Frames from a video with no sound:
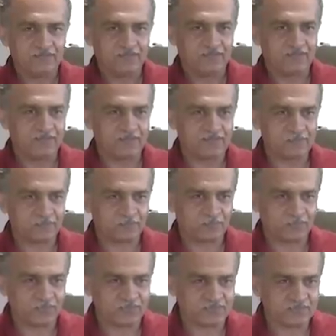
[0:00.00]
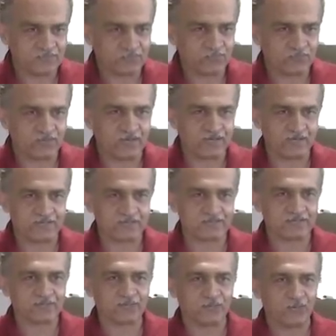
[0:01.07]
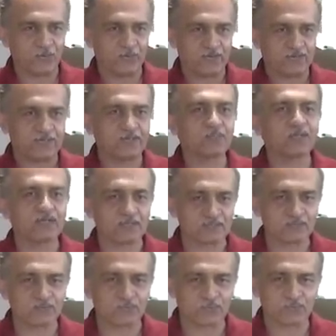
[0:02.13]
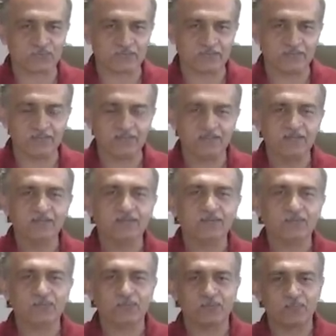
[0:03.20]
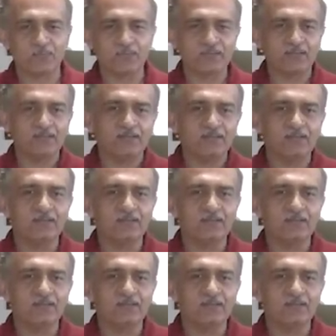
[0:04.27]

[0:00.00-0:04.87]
a person who violated the law, a criminal so to say, could be